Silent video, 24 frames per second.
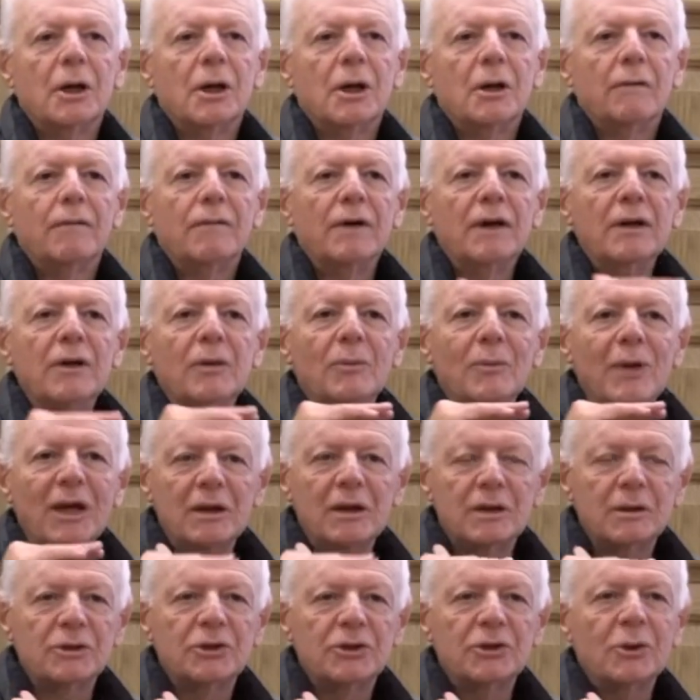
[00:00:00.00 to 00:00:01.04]

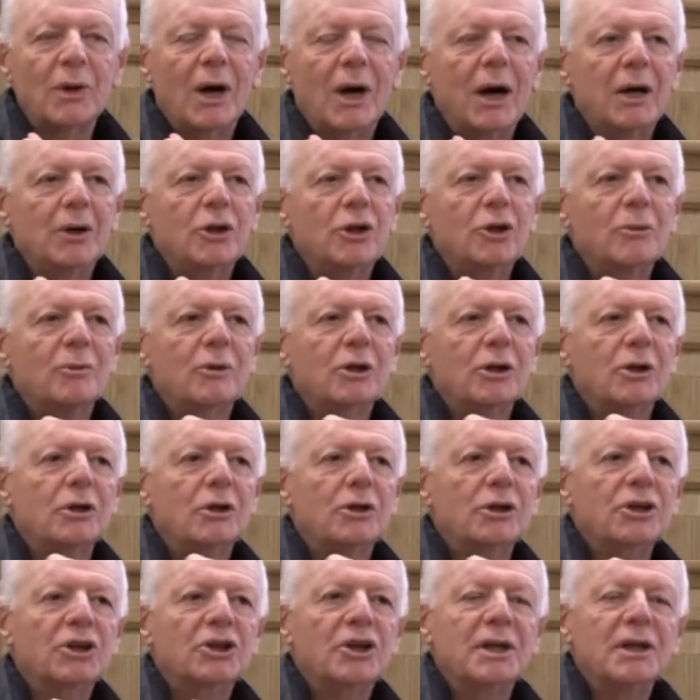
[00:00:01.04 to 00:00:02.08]
Fundamental to our human
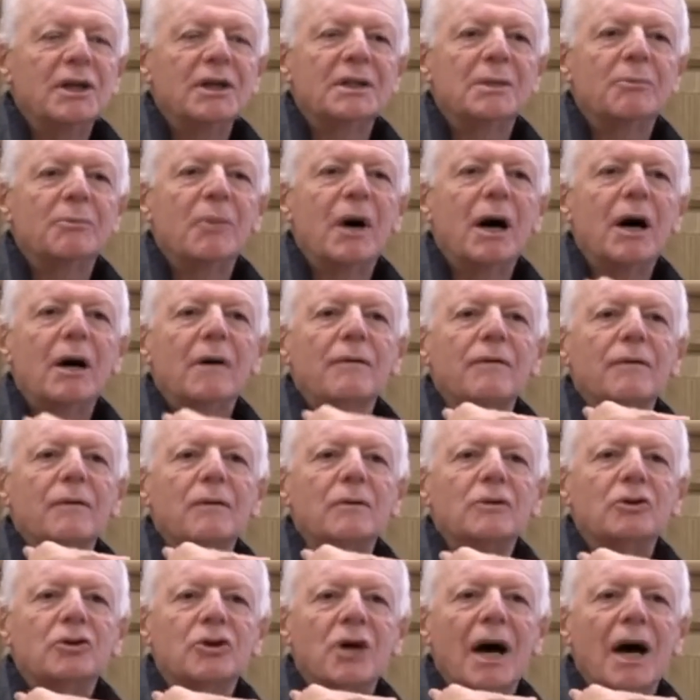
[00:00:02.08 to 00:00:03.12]
condition is a powerful
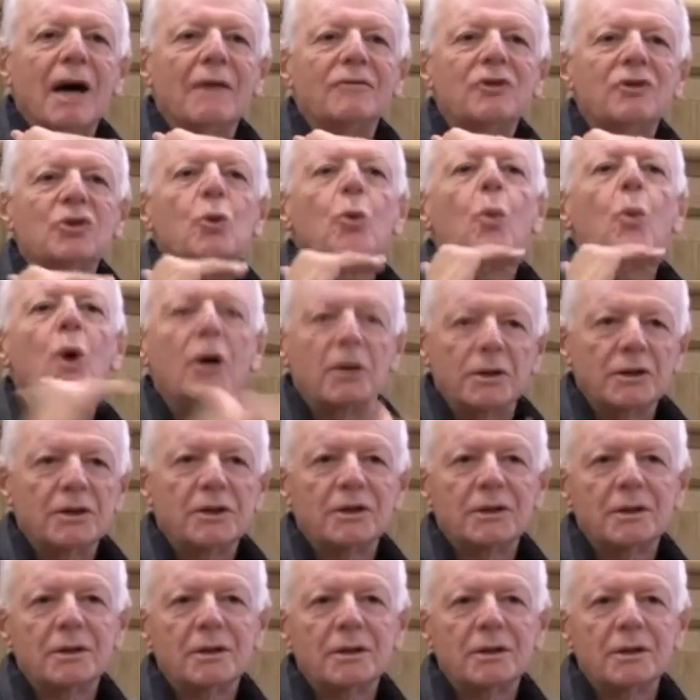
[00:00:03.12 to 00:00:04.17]
drive to
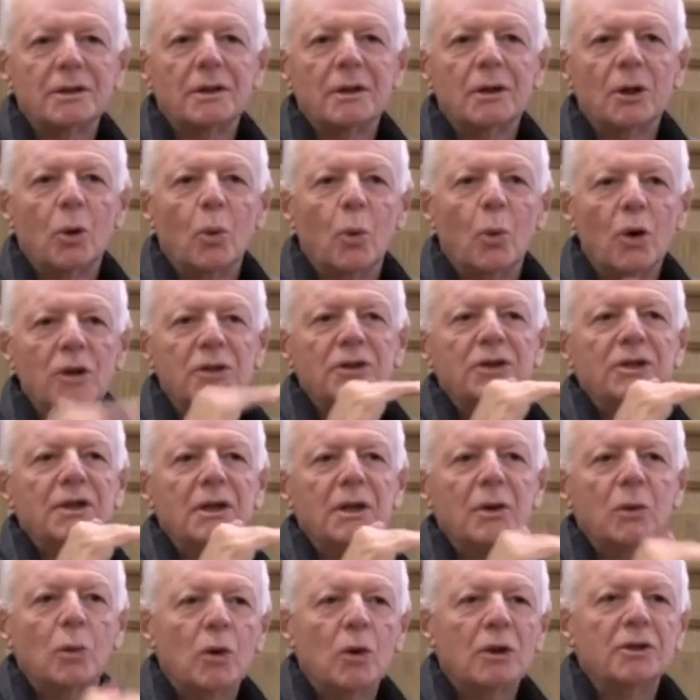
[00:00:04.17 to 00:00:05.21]
want.
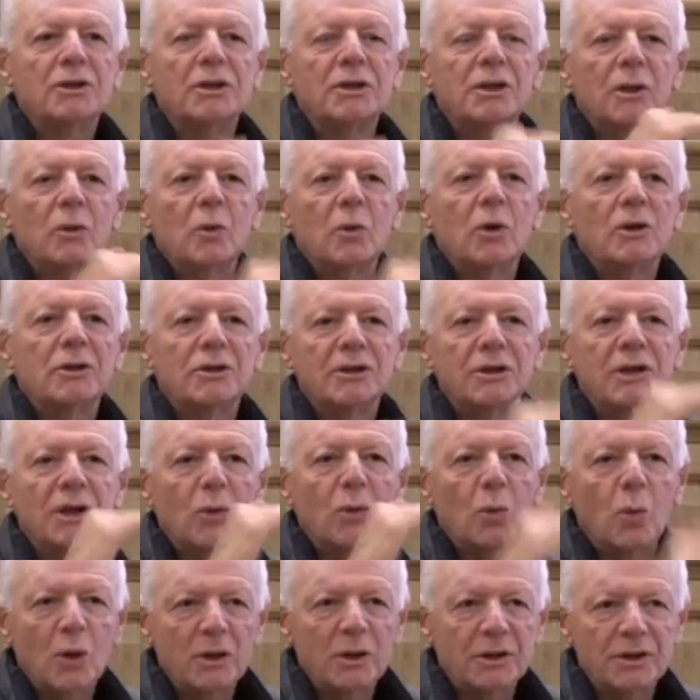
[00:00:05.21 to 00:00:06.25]
Wanting, wanting,
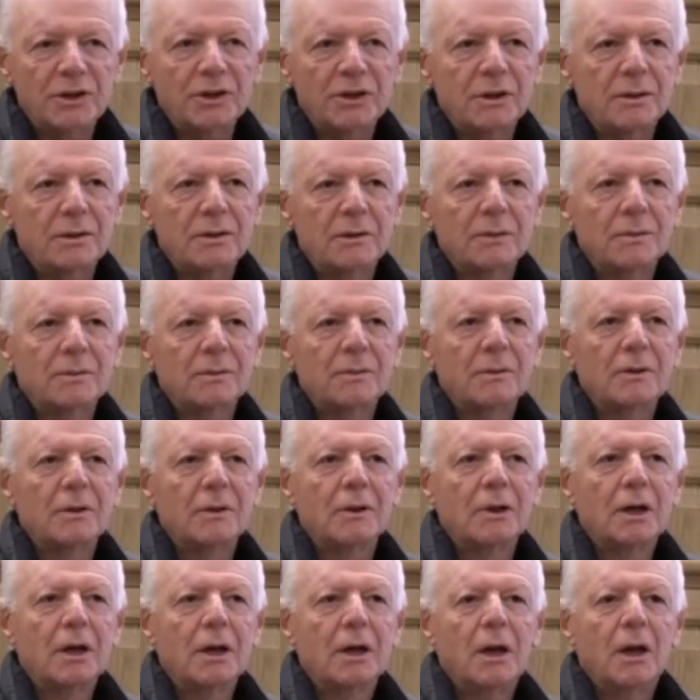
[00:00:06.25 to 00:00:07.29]
wanting, wanting.
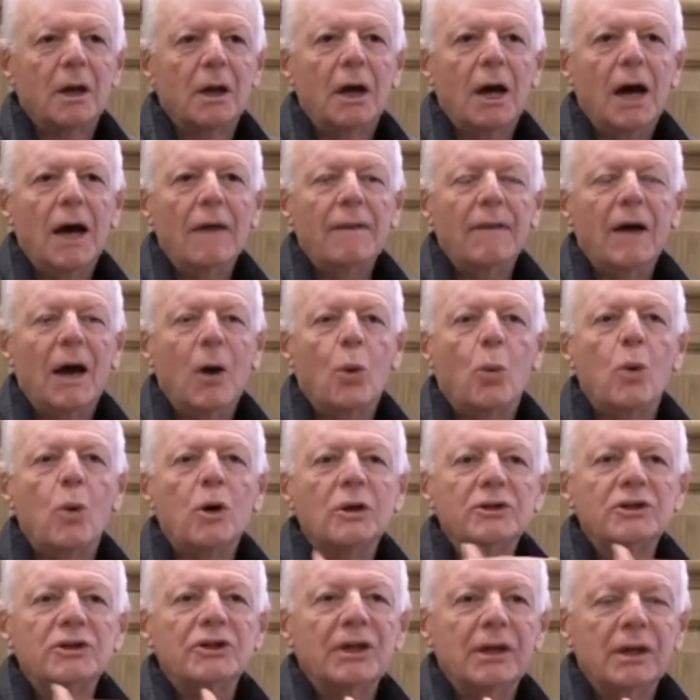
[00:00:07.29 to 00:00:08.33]
And that
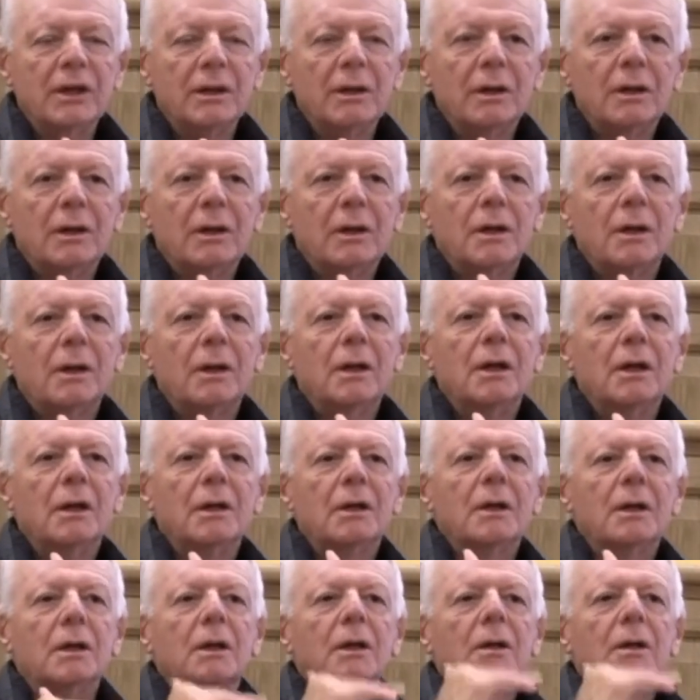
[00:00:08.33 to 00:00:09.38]
wanting
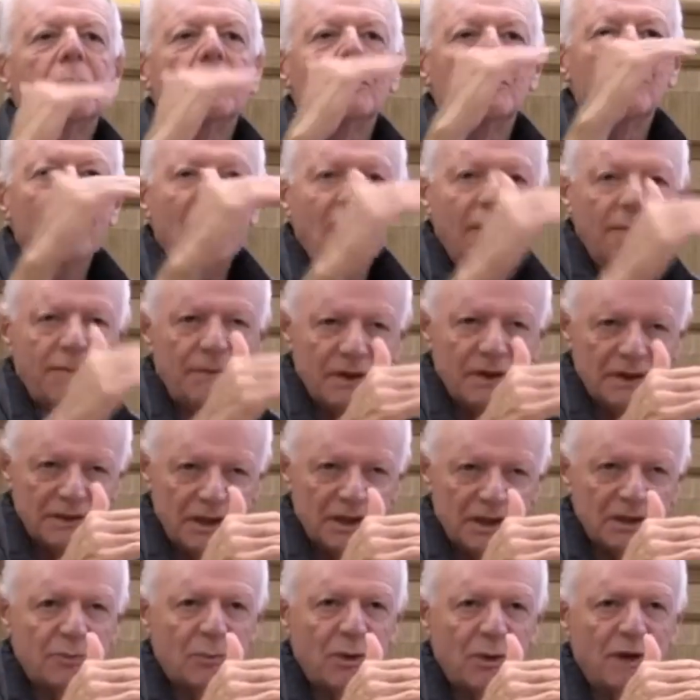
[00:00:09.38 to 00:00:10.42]
manifests
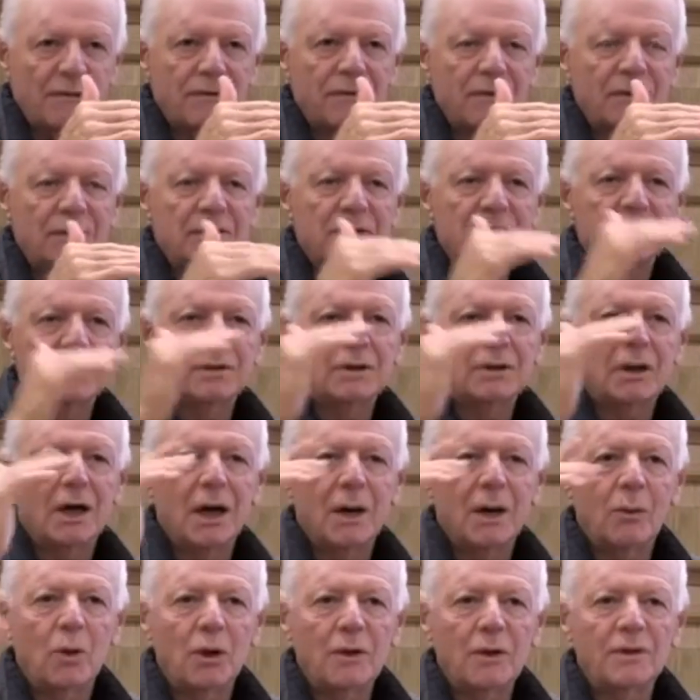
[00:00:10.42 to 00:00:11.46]
as preference. I
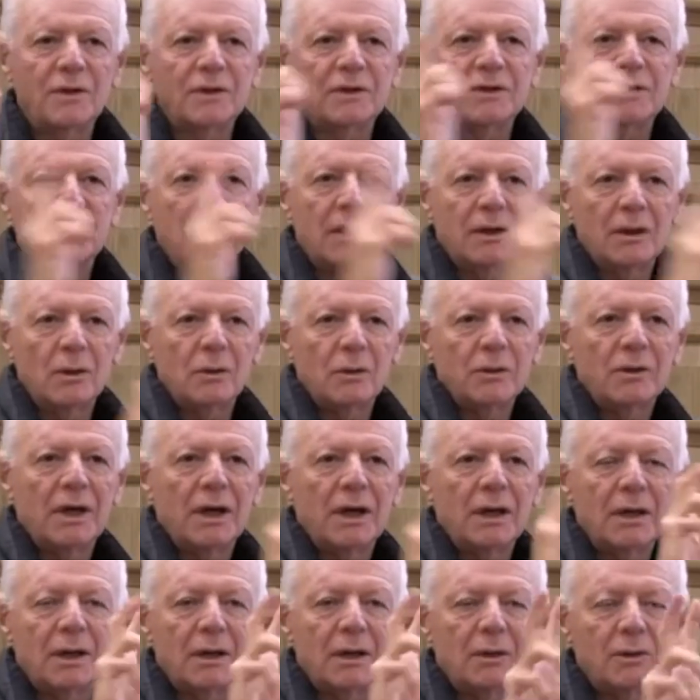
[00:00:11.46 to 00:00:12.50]
want this, I don't want
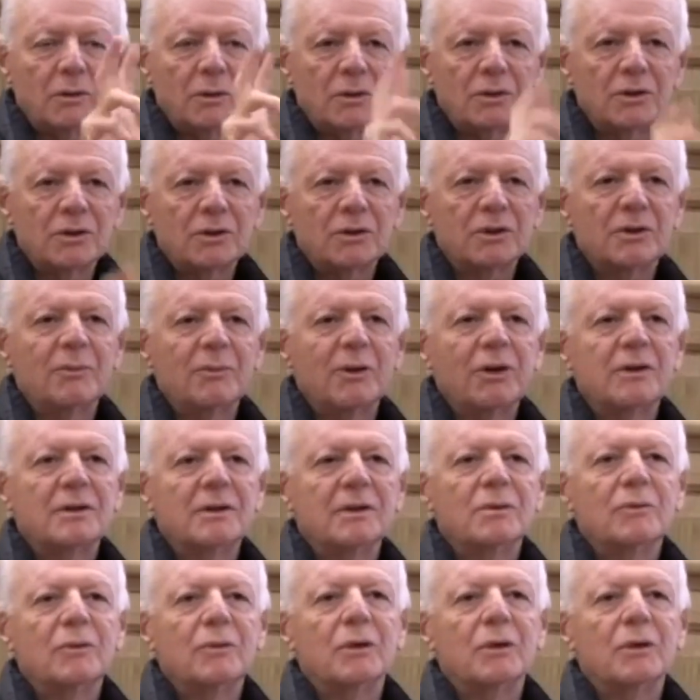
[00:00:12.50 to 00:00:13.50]
that, I don't want to experience it.